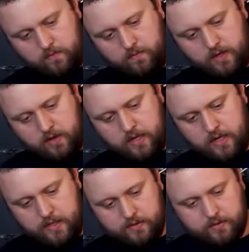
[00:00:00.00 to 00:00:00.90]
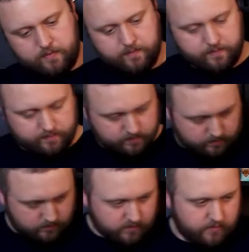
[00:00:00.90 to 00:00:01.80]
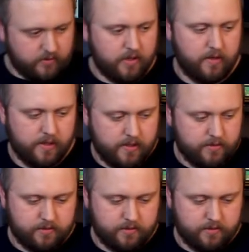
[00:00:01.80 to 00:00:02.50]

Very nice. Very nice.